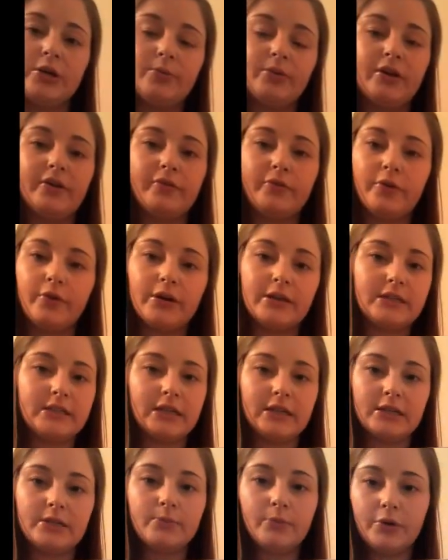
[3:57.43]
but of course
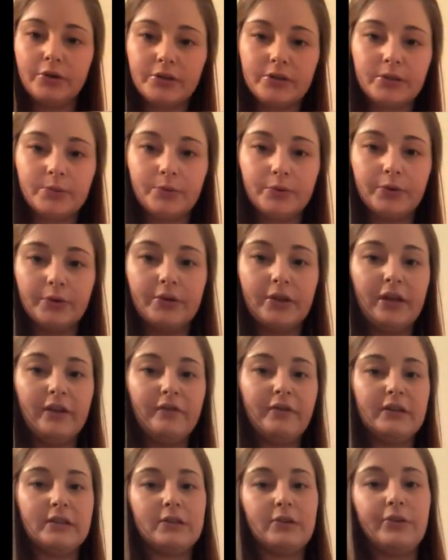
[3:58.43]
there's multiple that
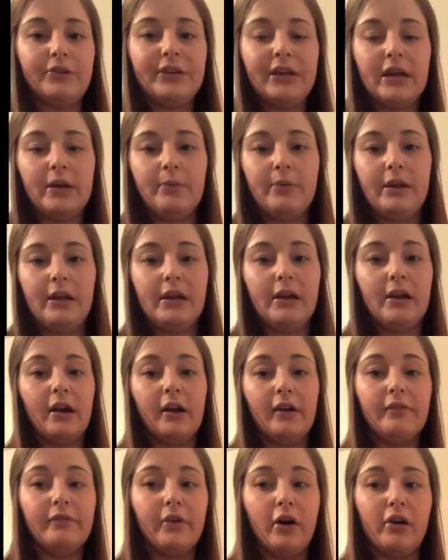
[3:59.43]
physical therapy
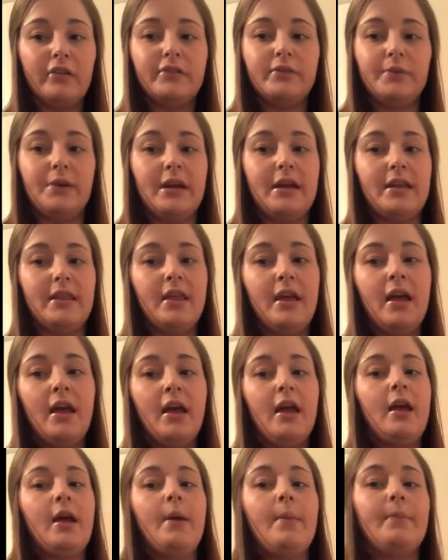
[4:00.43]
involved with.
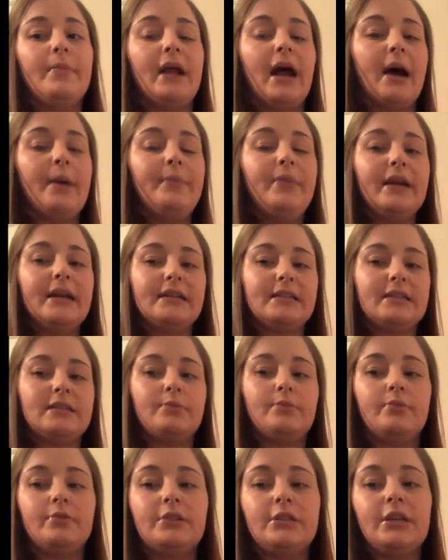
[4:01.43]
But I picked
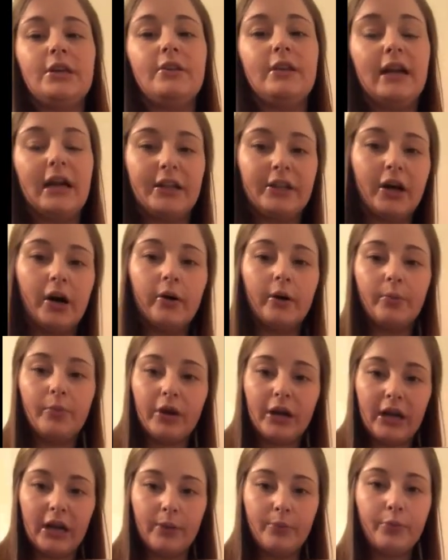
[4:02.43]
2 that I thought were
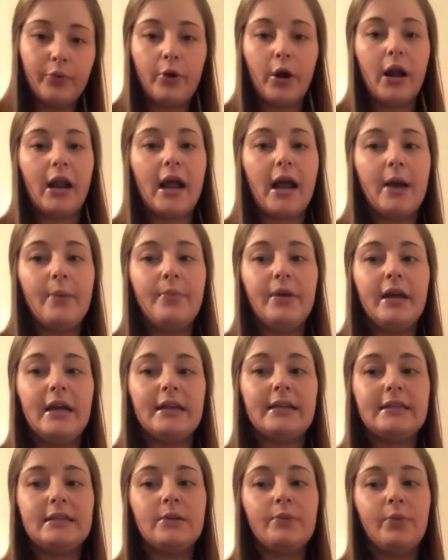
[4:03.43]
pretty important. I
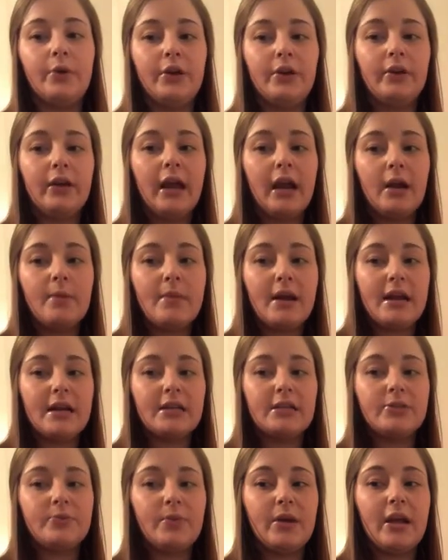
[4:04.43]
picked wound care
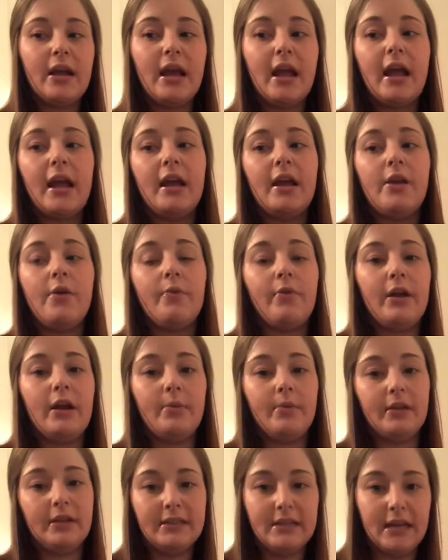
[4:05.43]
management and
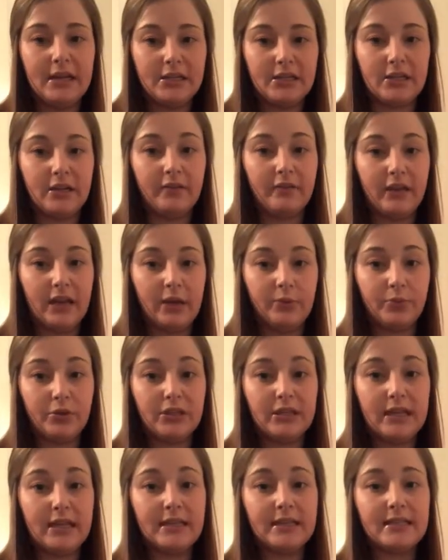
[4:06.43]
rehabilitation of the
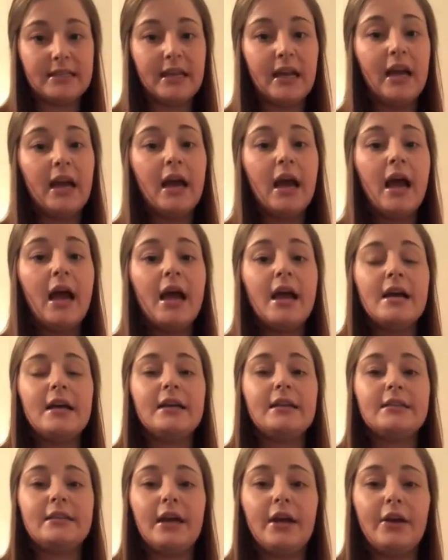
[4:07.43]
amputees.
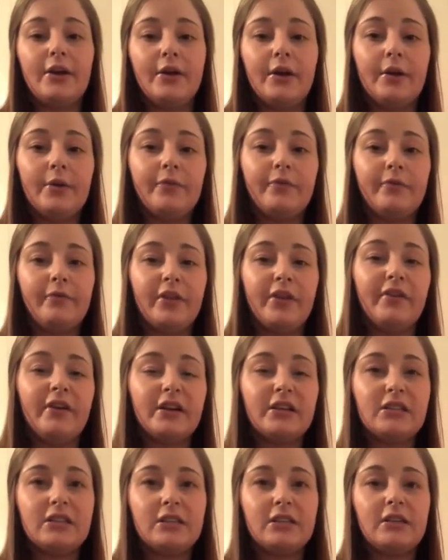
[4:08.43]
So for the
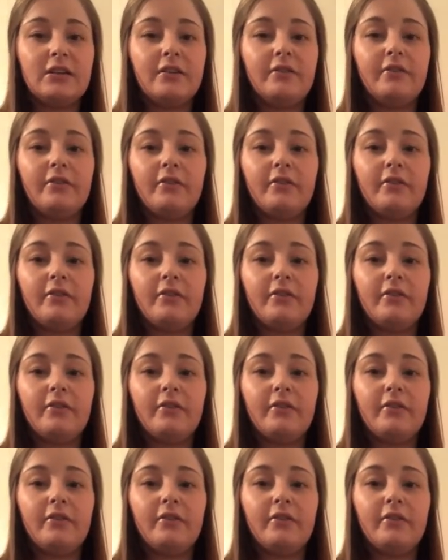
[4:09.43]
first